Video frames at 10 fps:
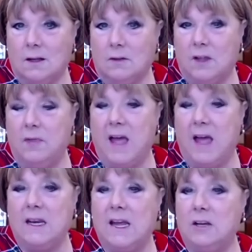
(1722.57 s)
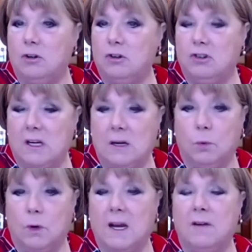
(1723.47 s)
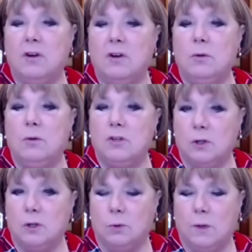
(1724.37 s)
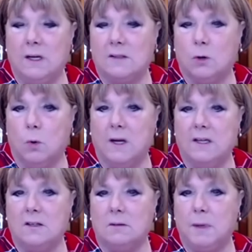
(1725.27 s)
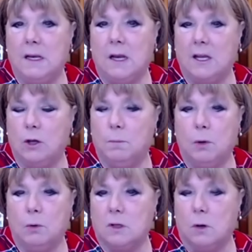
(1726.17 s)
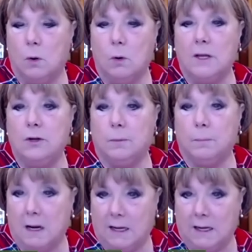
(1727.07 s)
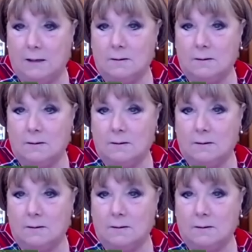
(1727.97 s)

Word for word: then that energy, whatever you do, is going to be like you poked a hole in your bucket.